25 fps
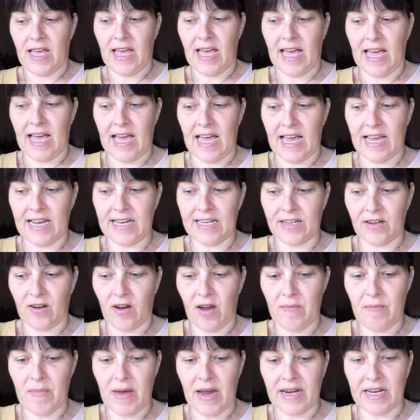and
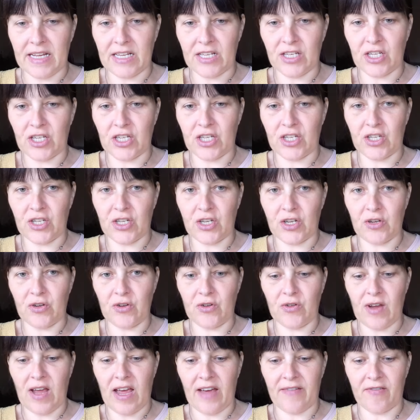I manage
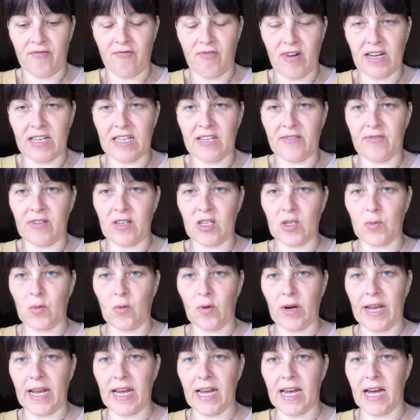to have a relatively
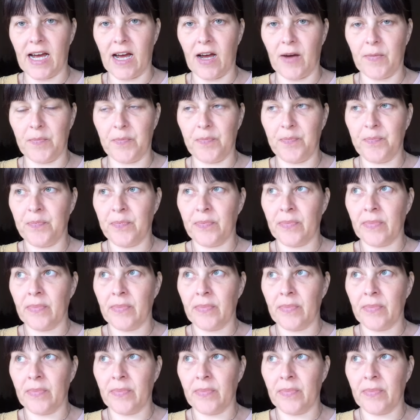small income